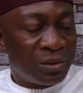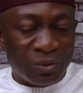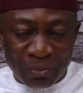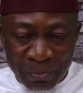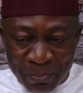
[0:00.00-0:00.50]

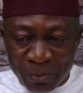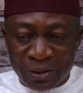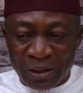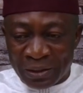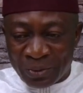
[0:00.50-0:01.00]
to be put
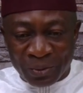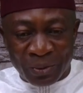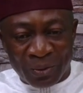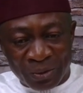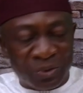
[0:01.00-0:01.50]
into
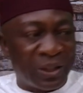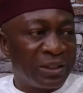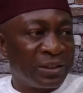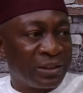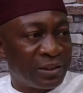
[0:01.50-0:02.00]
your
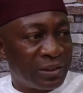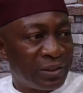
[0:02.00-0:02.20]
consultancies.